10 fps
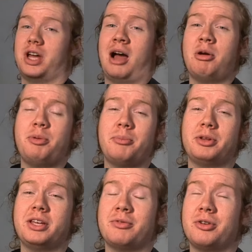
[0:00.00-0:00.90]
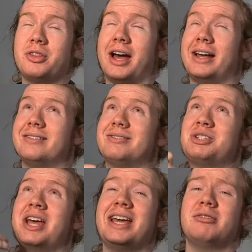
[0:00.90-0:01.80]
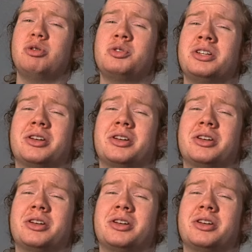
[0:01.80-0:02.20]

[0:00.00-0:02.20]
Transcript: I'm a big believer that saying in music